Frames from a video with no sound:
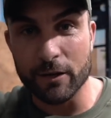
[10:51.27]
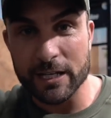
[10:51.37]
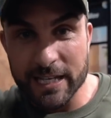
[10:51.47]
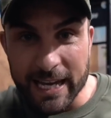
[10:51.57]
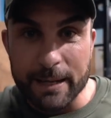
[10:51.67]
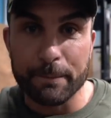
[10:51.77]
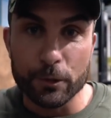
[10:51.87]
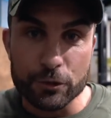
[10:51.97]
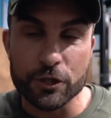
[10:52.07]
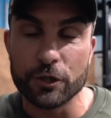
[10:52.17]
Let's get it
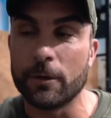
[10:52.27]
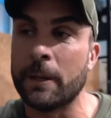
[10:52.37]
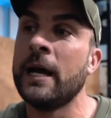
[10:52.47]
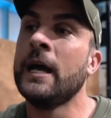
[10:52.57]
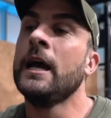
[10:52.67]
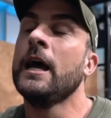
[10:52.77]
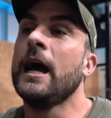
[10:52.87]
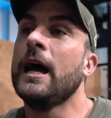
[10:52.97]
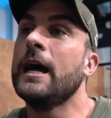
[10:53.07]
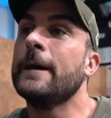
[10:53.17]
boosted up,
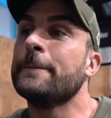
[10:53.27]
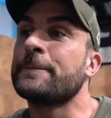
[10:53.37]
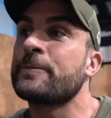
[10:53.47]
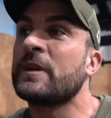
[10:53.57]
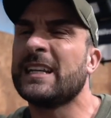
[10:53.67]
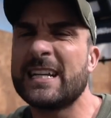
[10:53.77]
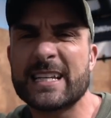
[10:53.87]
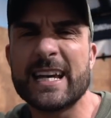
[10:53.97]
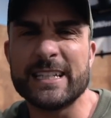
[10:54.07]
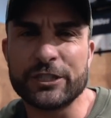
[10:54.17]
and let's
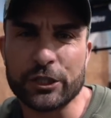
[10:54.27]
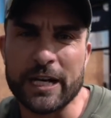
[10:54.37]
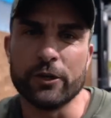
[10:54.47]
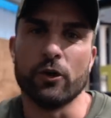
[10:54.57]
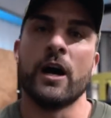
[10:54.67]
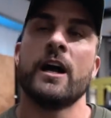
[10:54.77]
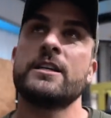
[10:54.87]
get this channel